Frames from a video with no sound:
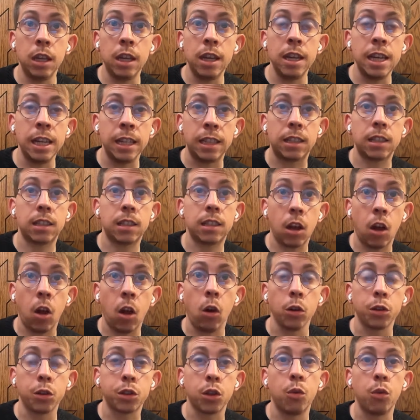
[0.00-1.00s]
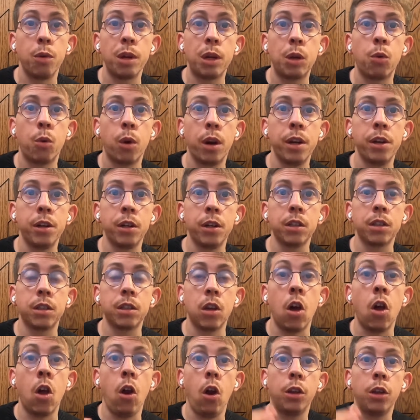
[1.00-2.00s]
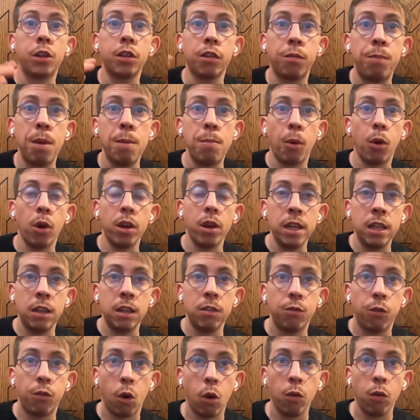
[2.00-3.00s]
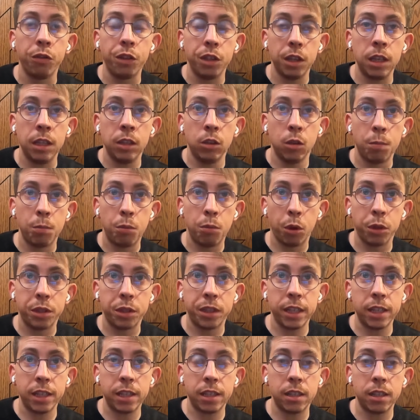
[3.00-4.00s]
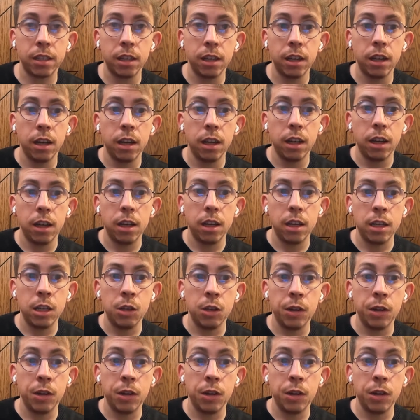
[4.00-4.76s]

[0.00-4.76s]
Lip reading: It also requires a lot of people involved in the process. You